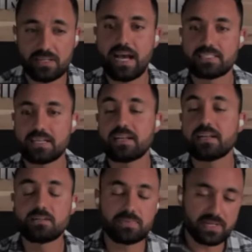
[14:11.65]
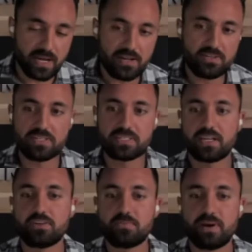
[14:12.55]
As a clinical podiatrist,
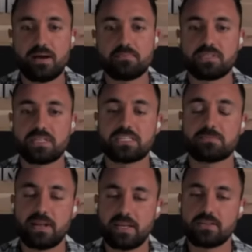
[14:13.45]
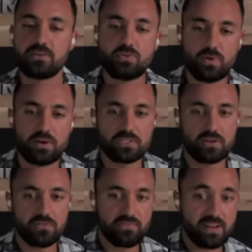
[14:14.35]
can you perhaps explain the nuance
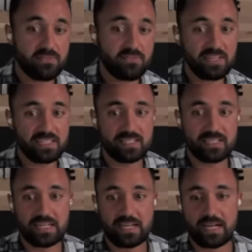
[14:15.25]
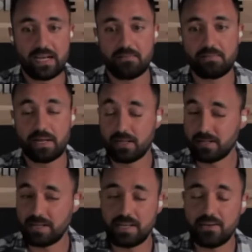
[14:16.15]
of flat feet a little
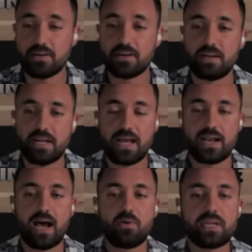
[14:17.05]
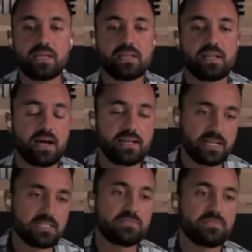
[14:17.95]
clearer and how we can
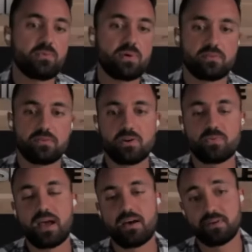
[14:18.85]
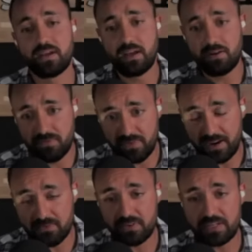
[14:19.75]
identify whether or not we have
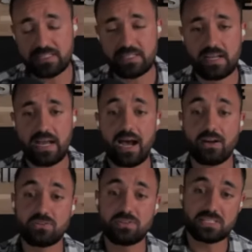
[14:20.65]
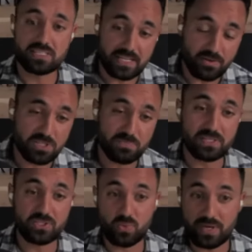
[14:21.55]
flat feet, how to distinguish
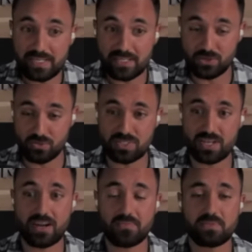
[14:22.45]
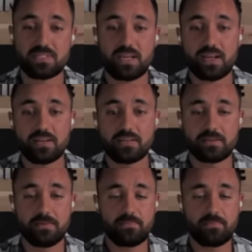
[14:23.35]
between the two types, and